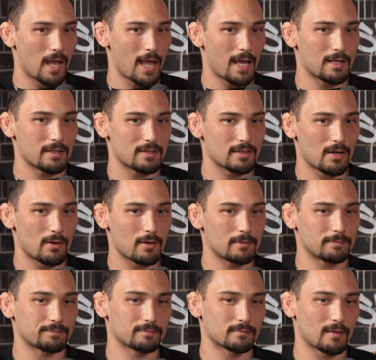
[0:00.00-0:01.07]
And
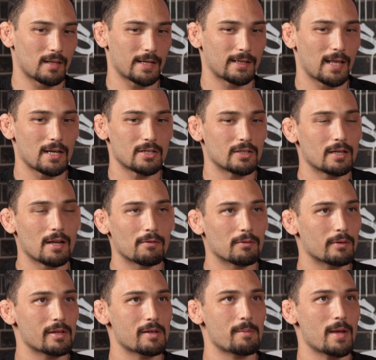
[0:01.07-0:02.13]
so like that shit never
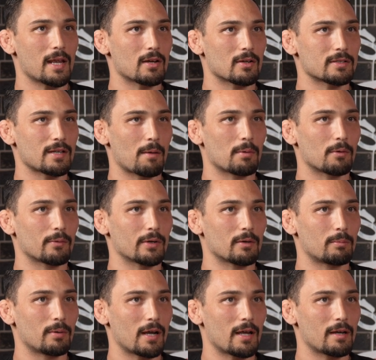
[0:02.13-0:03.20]
really made no type of real
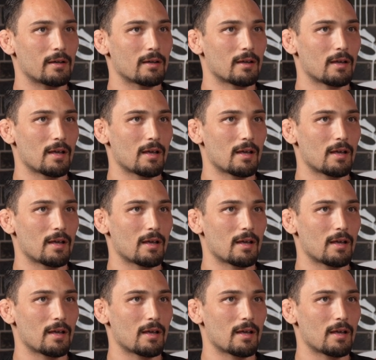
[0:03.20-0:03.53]
bread.